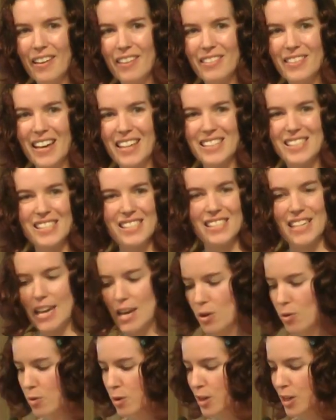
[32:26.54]
that
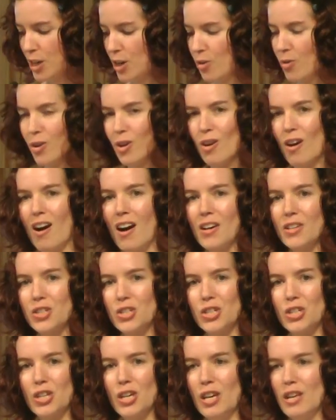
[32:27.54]
sacred
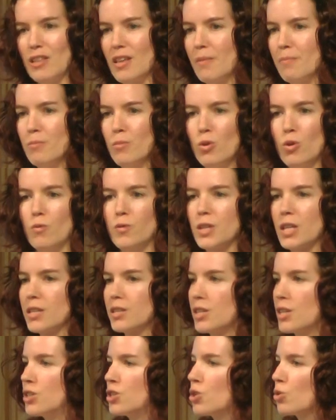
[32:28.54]
curiosity that moves
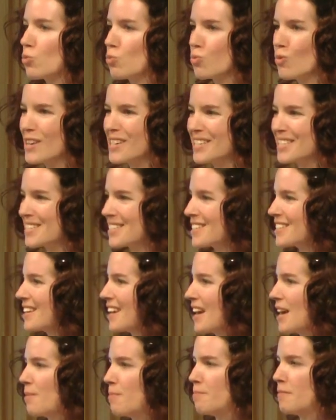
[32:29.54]
us into risk
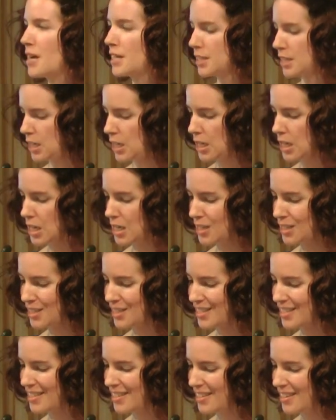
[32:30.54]
and
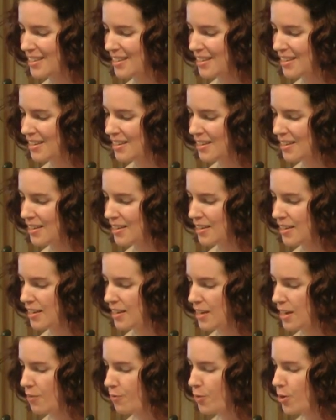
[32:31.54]
messiness,
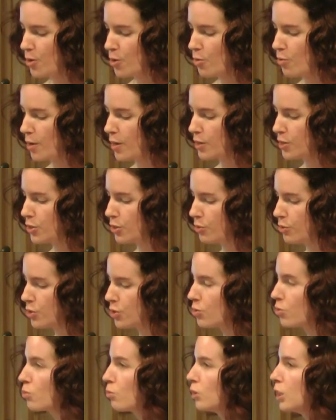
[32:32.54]
if we are going to
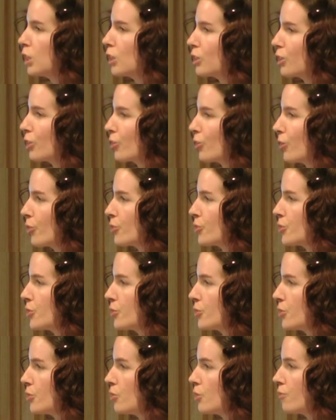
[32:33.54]
truly
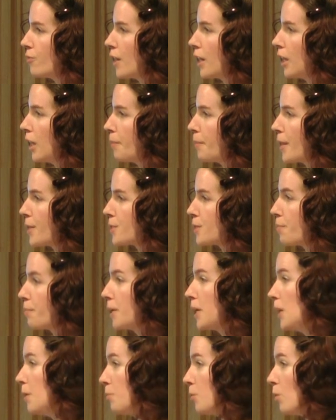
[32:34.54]
learn to develop as a
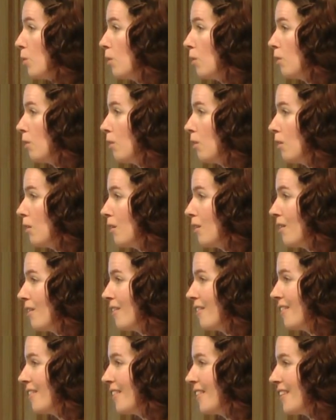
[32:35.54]
people,
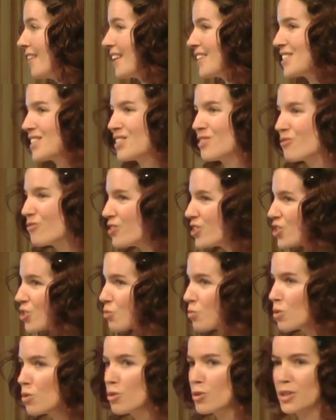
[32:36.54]
as
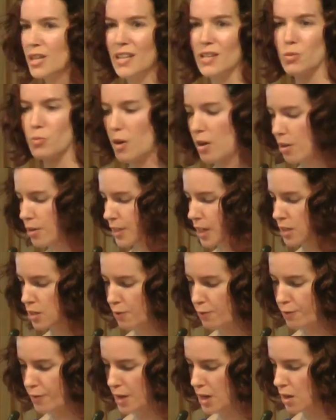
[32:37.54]
individuals, as well as a
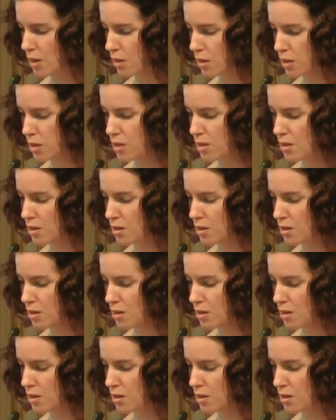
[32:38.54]
faith.